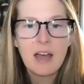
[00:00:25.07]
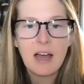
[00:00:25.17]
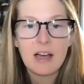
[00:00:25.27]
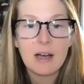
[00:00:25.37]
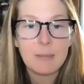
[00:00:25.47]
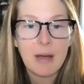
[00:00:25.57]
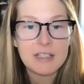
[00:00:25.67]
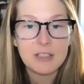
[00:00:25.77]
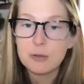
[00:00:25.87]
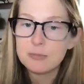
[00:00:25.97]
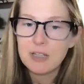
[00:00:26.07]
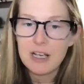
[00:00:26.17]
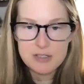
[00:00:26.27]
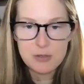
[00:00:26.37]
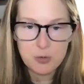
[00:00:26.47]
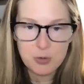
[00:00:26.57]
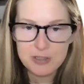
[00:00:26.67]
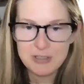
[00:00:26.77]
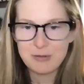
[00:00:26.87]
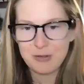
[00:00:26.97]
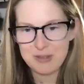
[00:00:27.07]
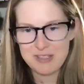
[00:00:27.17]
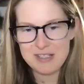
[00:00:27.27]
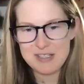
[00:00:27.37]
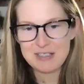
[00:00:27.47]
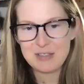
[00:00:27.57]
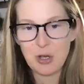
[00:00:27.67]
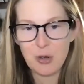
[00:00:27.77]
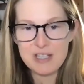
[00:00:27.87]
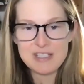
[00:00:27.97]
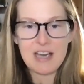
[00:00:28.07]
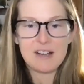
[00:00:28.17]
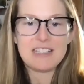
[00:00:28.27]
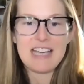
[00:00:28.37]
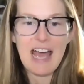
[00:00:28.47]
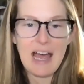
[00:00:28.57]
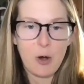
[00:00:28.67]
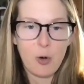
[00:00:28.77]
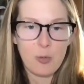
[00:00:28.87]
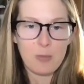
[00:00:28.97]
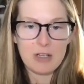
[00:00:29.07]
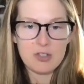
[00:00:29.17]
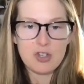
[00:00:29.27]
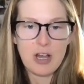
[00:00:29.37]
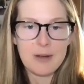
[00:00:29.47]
I don't, as usual for these, know exactly how much